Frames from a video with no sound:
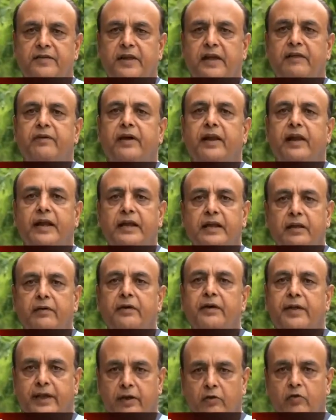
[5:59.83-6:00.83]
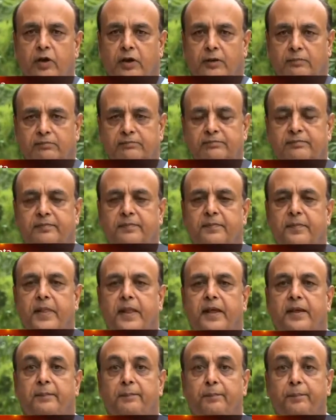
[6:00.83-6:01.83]
we have aligned our curriculum
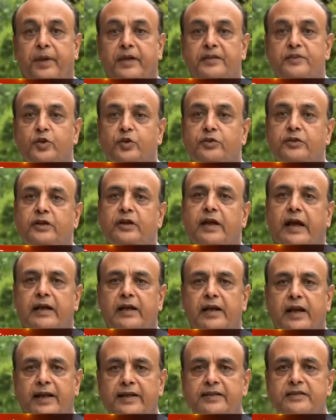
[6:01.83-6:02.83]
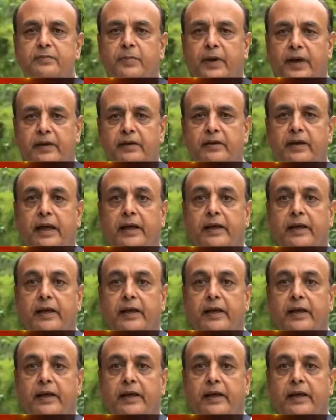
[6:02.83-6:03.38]
based on the guidelines by